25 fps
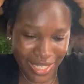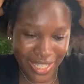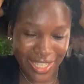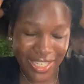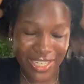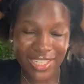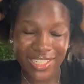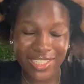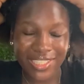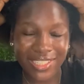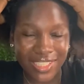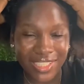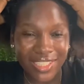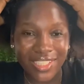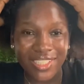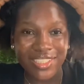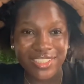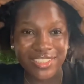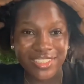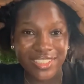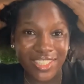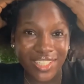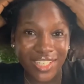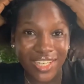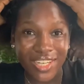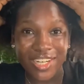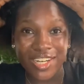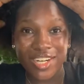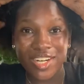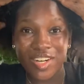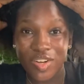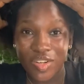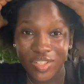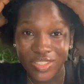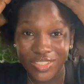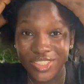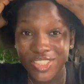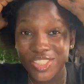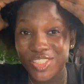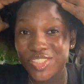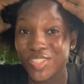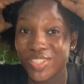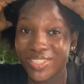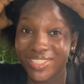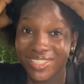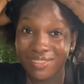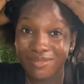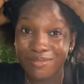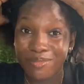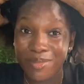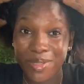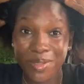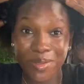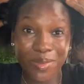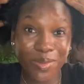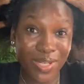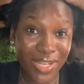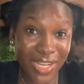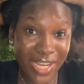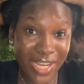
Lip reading: in the conditioning milk,